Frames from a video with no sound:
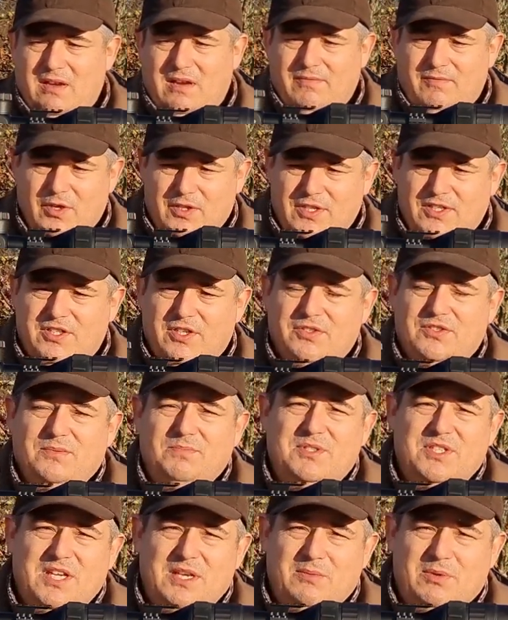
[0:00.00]
I've got this on
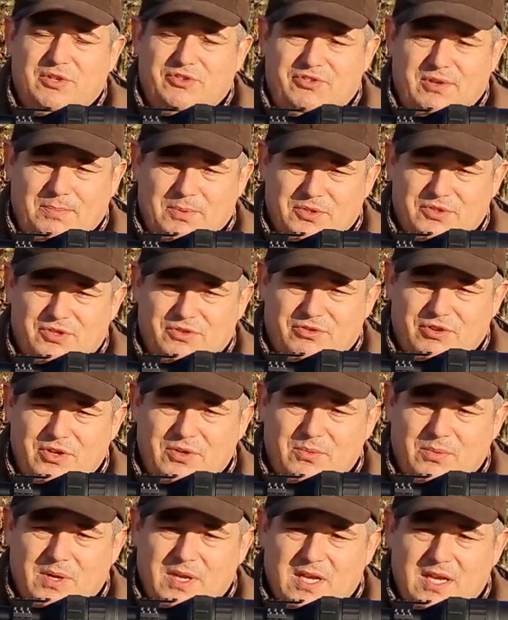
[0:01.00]
some tier one triple
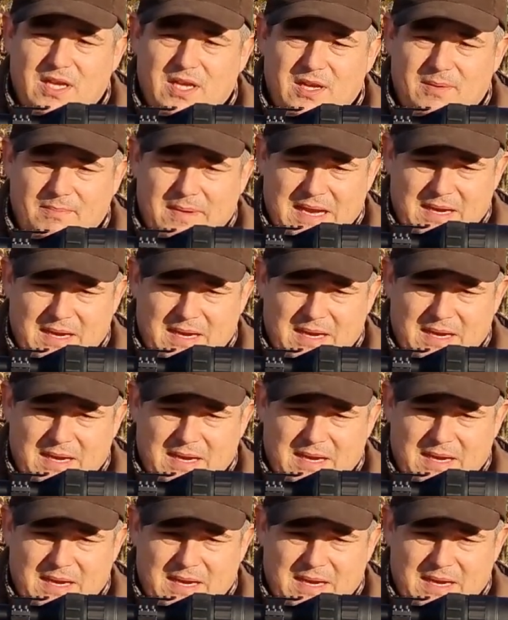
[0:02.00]
screw uh,